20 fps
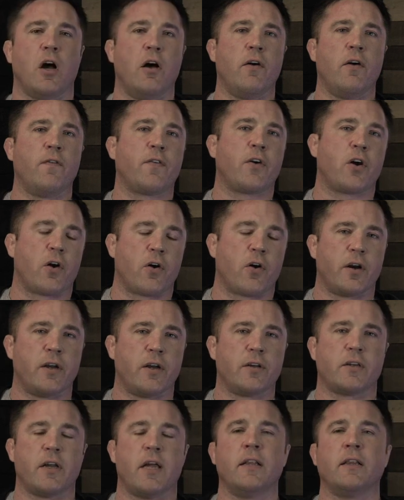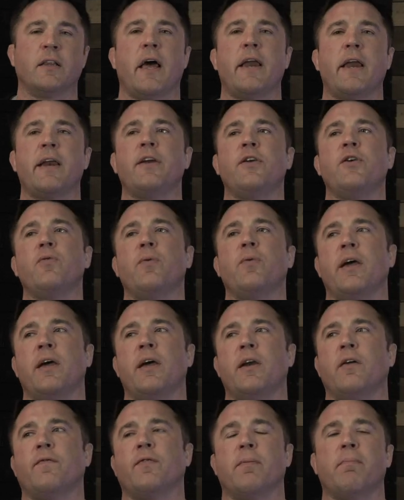of Curtis and letting you
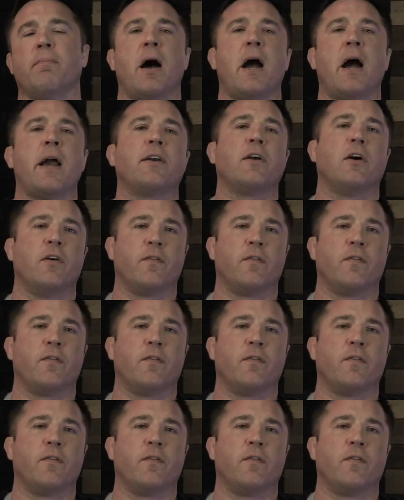in of the mind